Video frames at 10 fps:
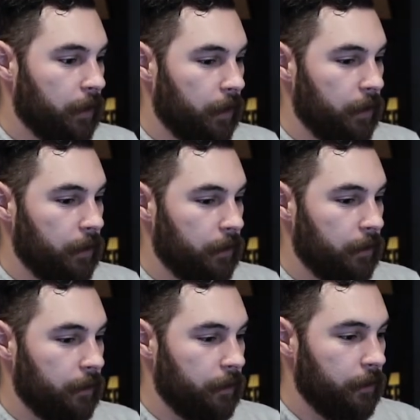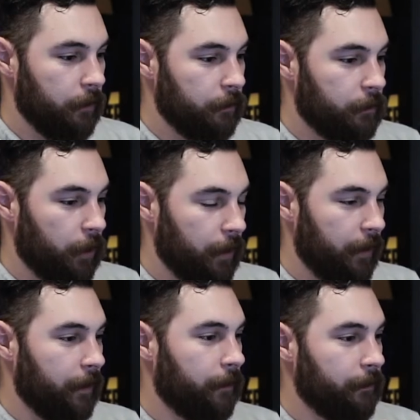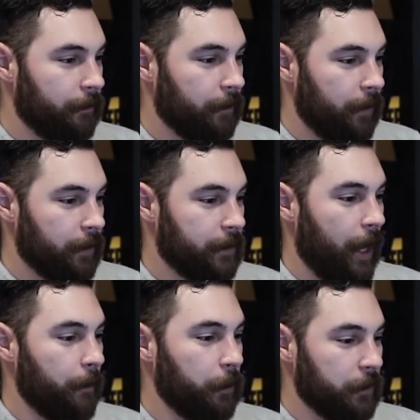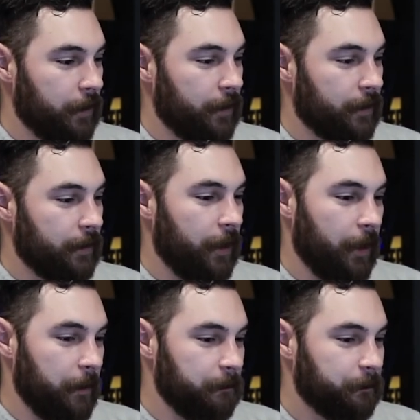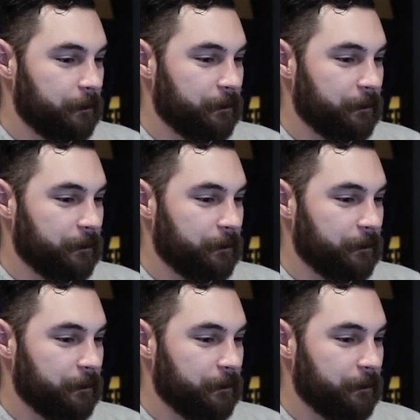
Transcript: kind of you know tried to establish this. Um,